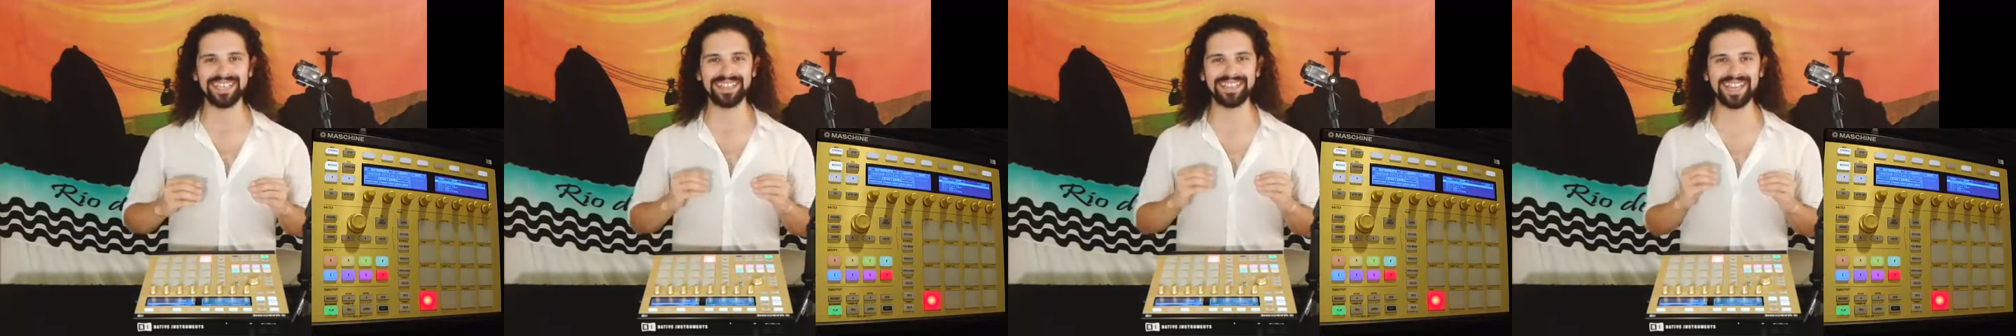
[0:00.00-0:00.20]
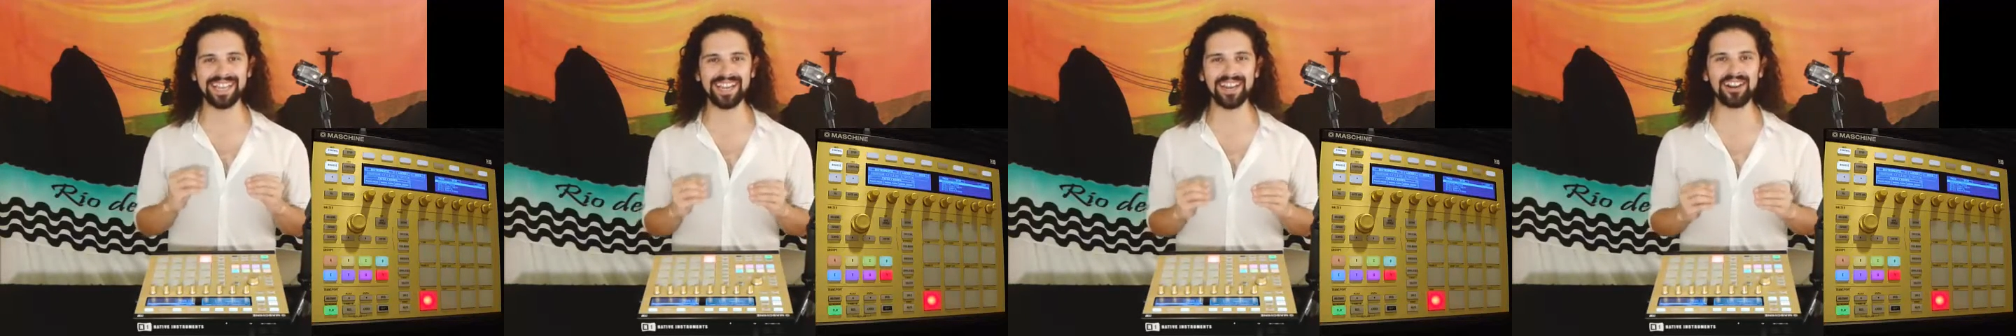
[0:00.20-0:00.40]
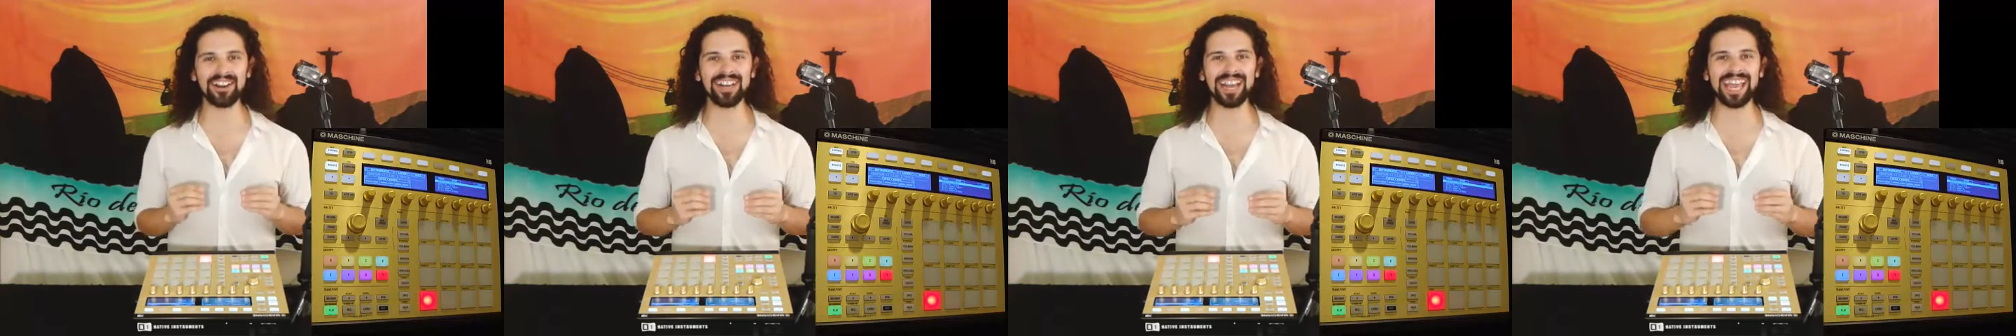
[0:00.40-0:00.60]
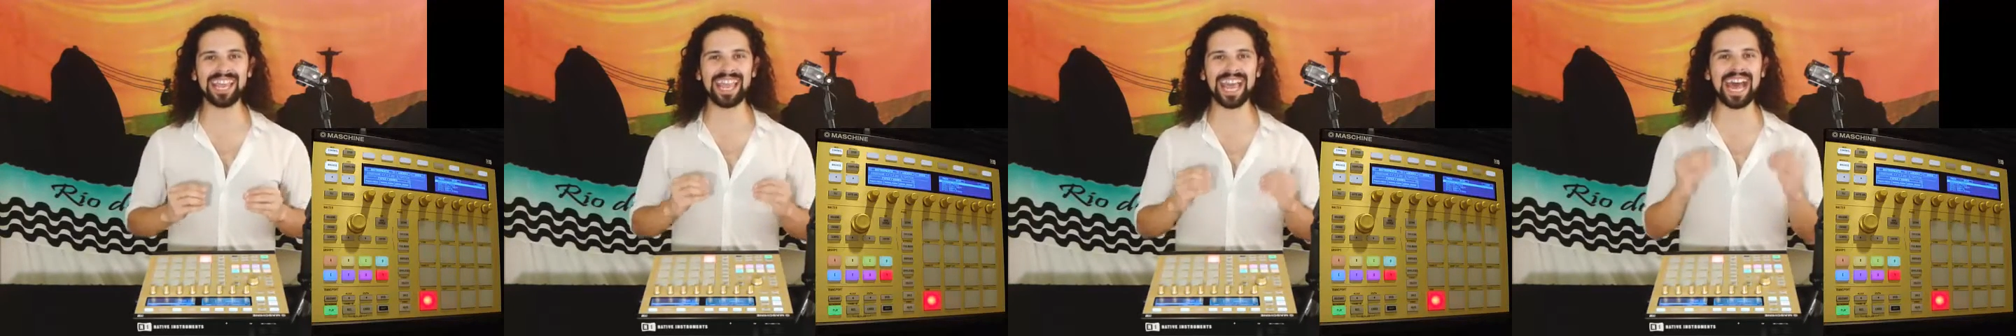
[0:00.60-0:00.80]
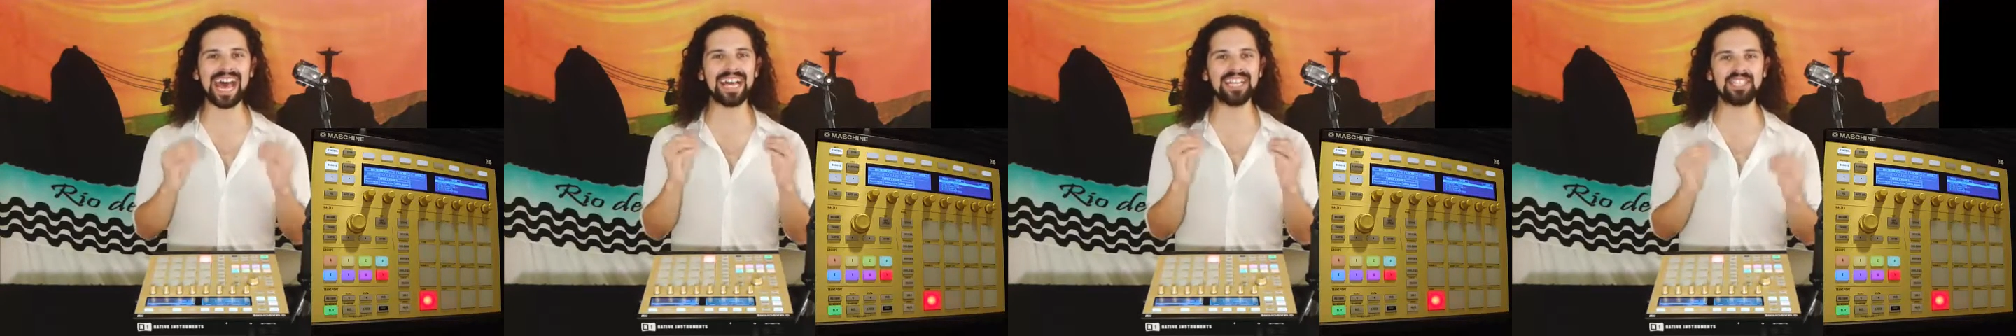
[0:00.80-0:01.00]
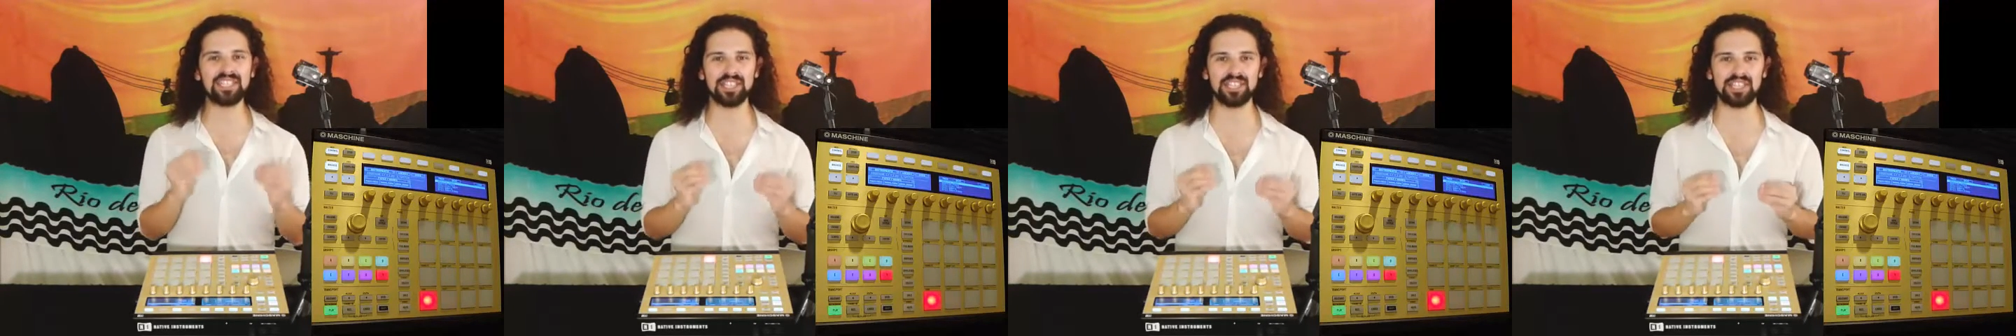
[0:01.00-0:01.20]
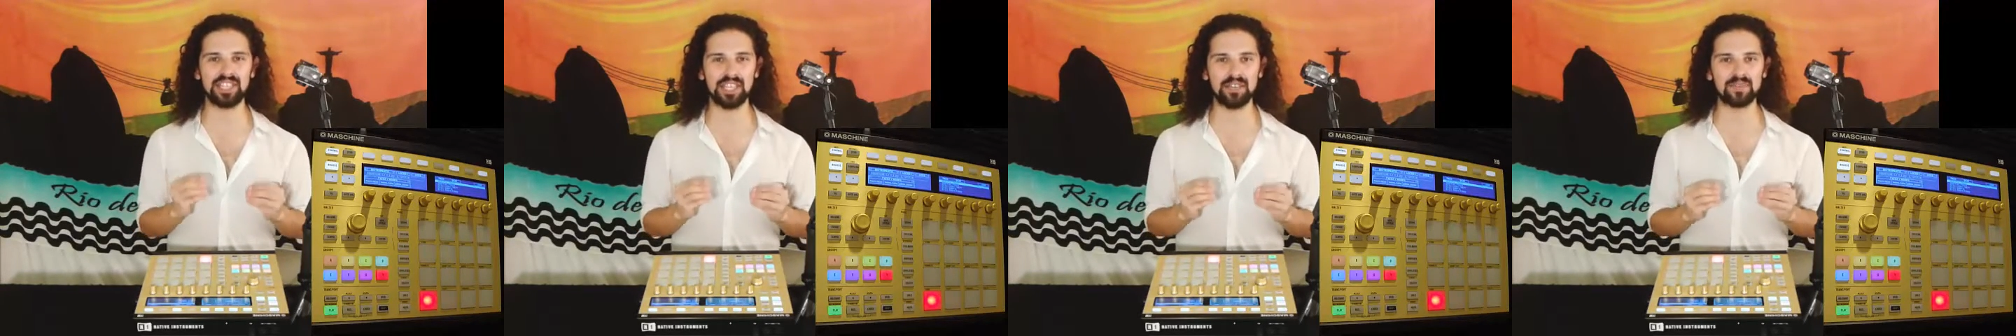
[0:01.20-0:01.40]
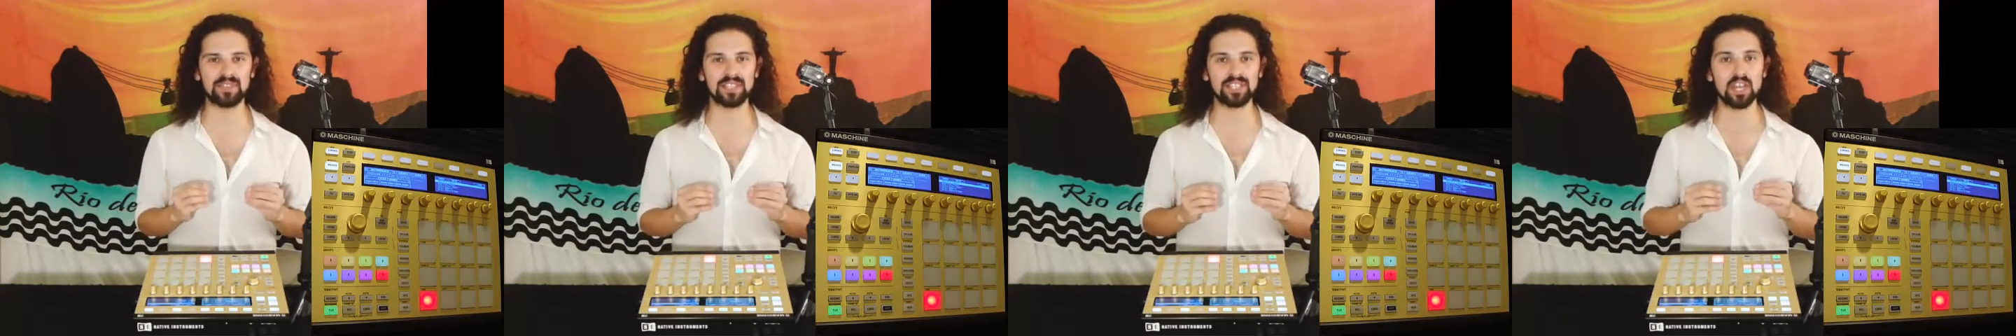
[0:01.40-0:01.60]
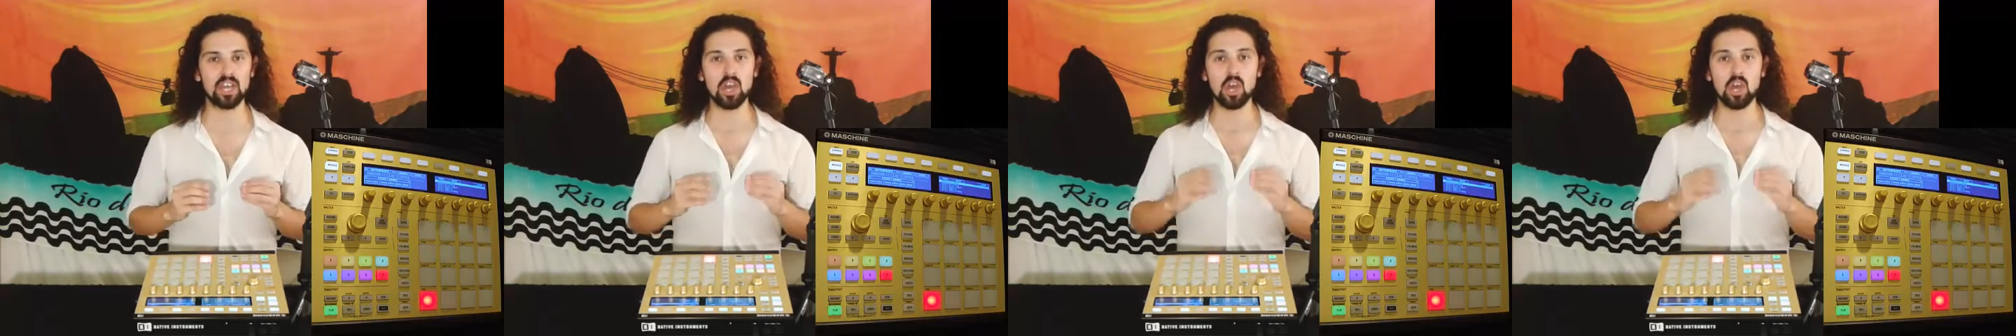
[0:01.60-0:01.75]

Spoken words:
they are like adjectives.